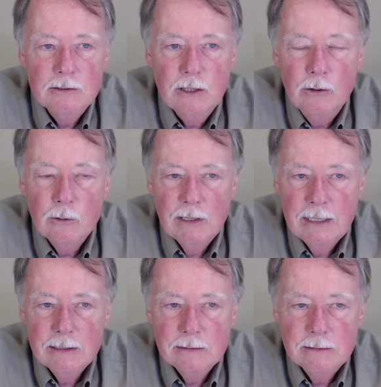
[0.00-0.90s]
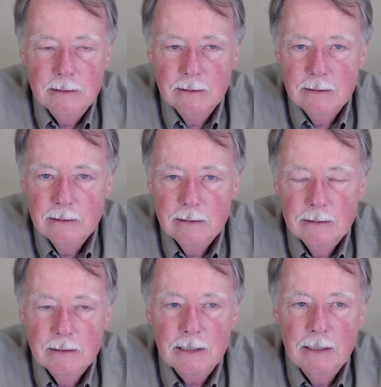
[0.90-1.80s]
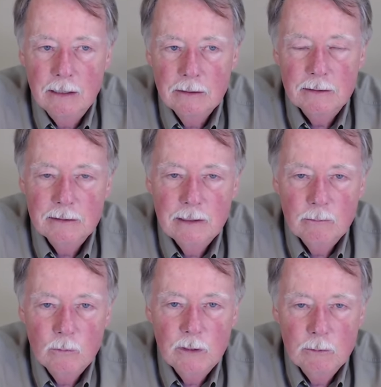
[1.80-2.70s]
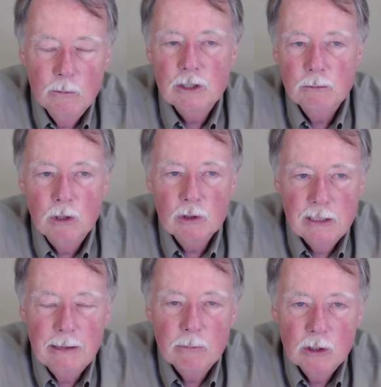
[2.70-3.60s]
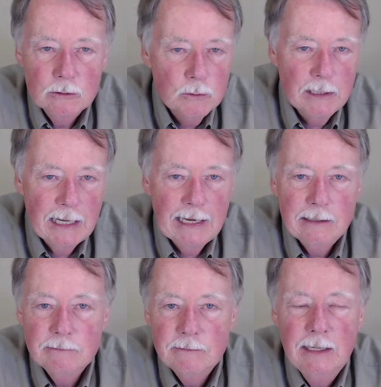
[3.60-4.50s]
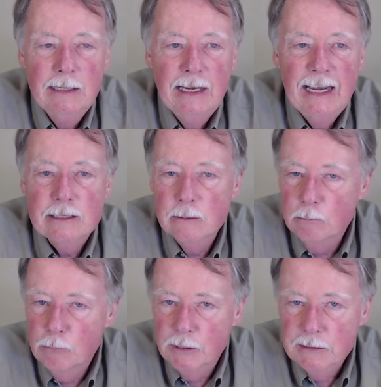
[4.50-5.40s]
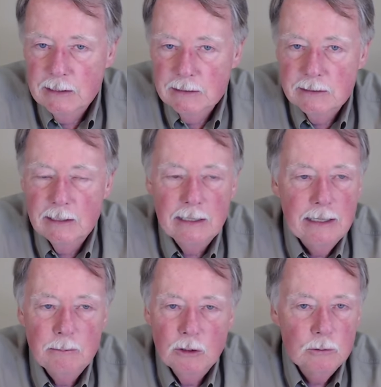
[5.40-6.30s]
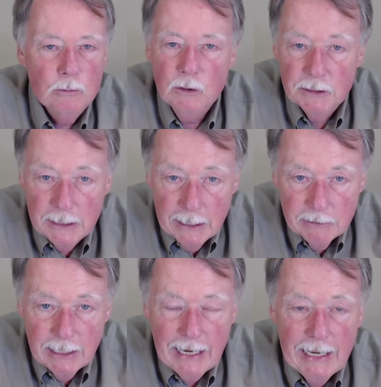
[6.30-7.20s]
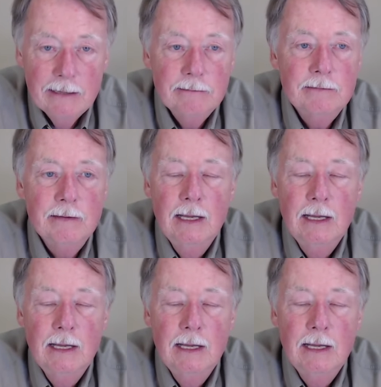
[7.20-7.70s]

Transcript: stone has the, the color that we wish most emeralds would have, has a brilliance that emerald will never have,